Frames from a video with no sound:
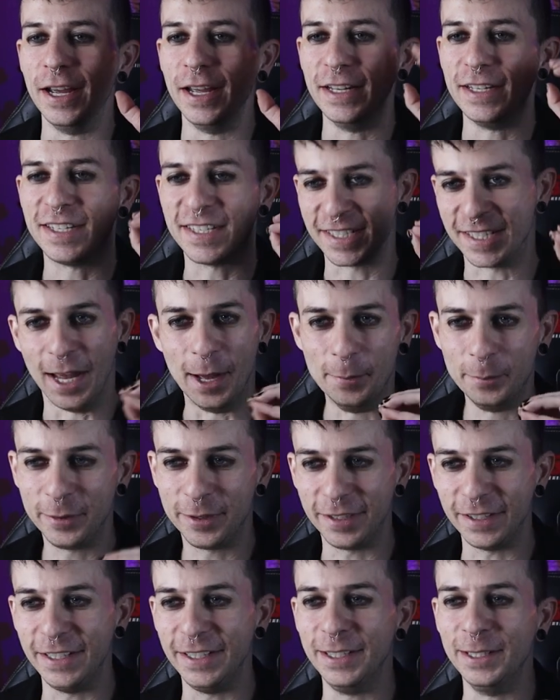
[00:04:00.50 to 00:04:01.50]

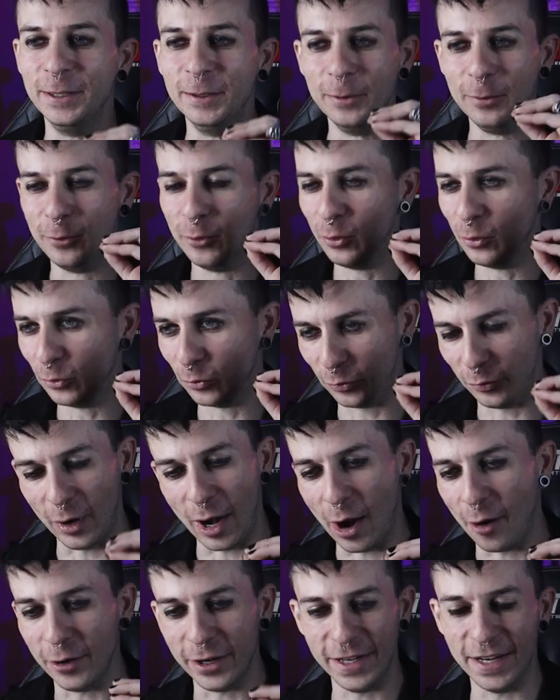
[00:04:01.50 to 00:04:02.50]
something
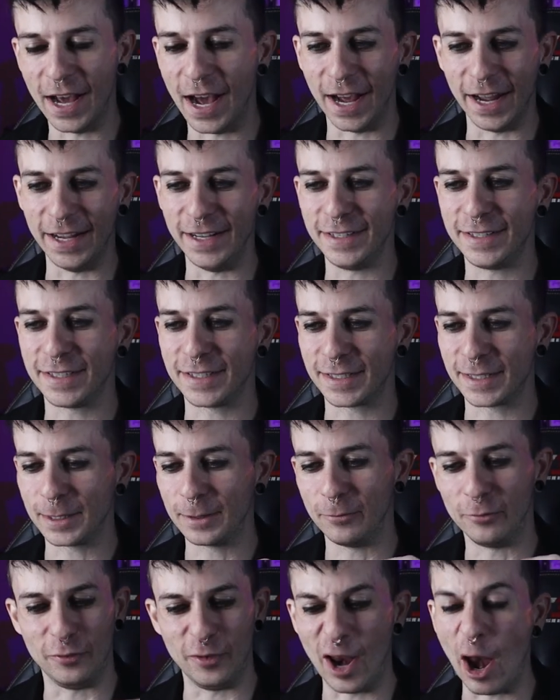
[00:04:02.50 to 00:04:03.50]
very nice,
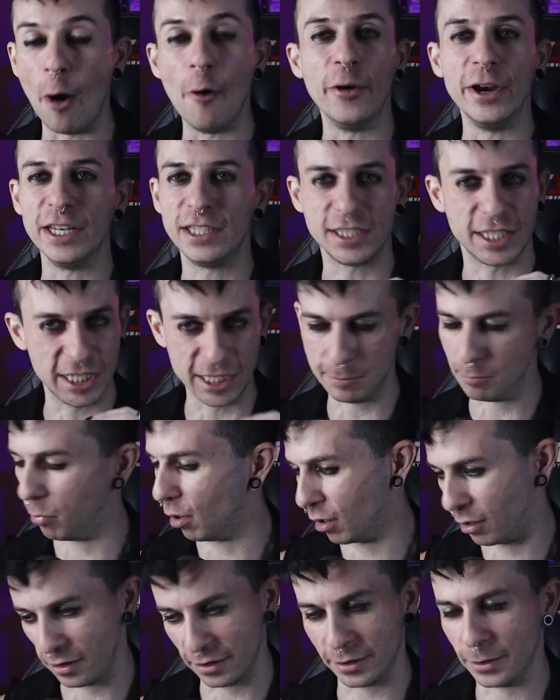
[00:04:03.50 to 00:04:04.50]
very Tim
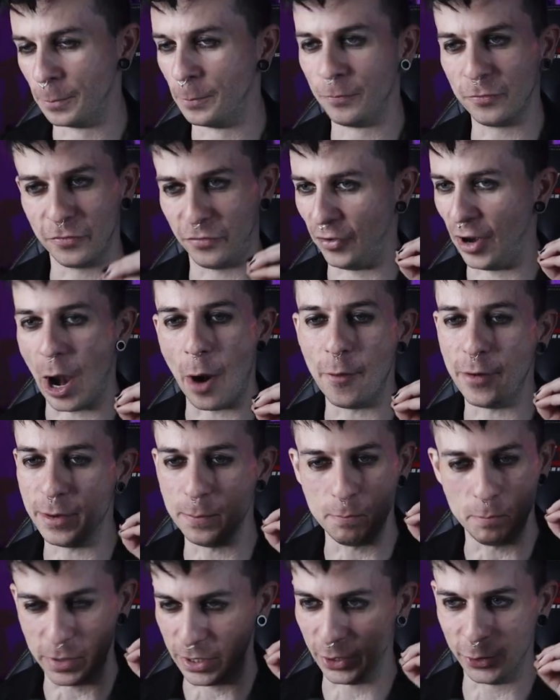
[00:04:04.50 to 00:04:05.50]
Burton, very
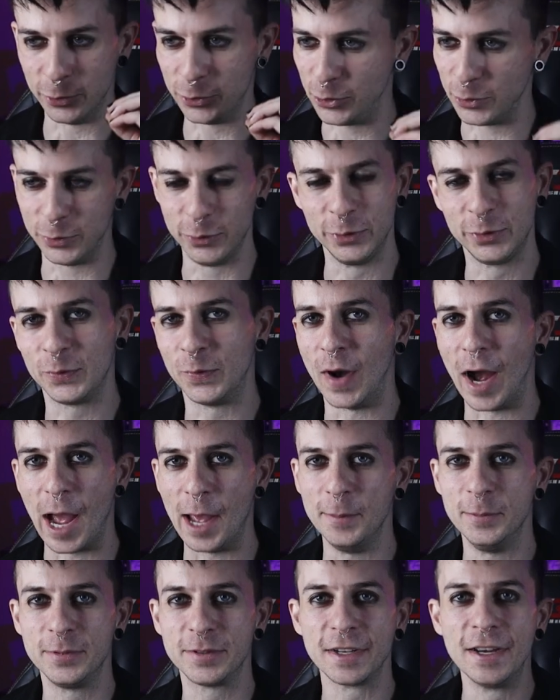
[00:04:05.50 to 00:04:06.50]
Beetlejuice
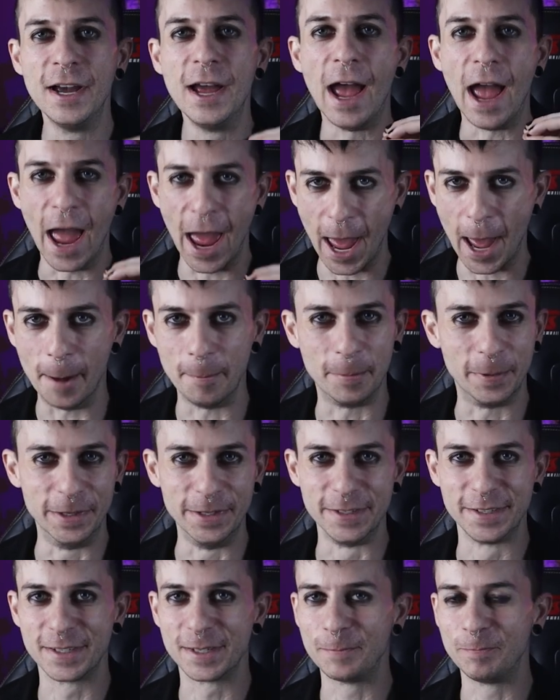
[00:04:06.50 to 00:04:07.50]
vibes
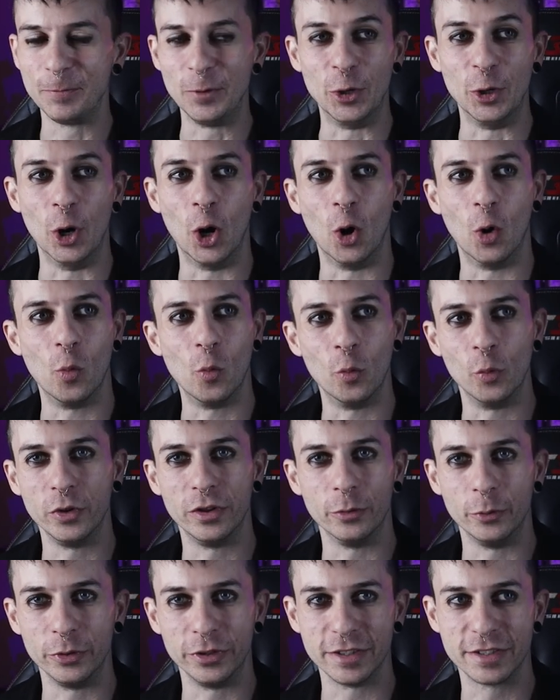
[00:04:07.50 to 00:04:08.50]
happens, you know,
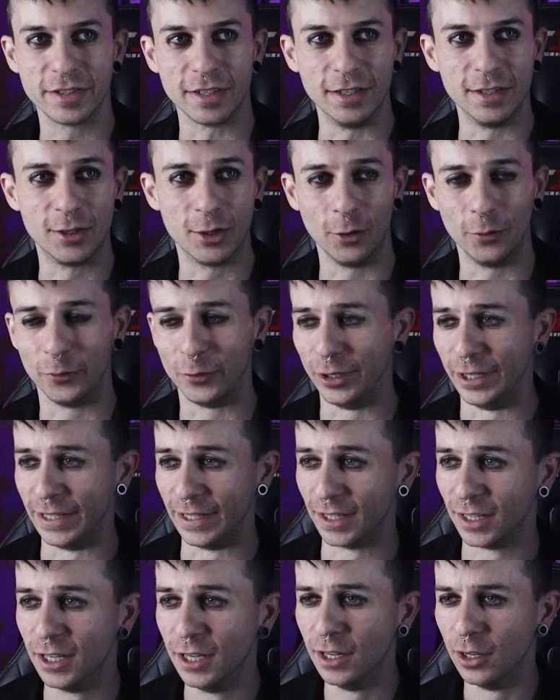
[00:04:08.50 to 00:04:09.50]
with, with the sense of
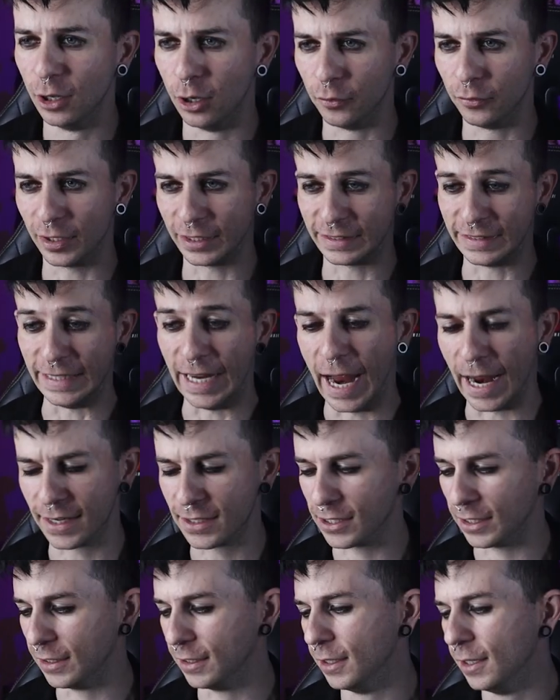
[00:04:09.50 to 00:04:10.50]
like of like the
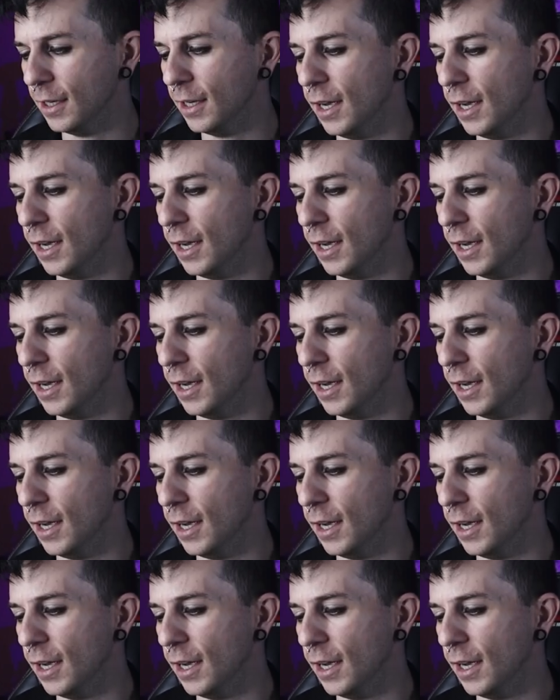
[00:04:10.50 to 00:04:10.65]
acting.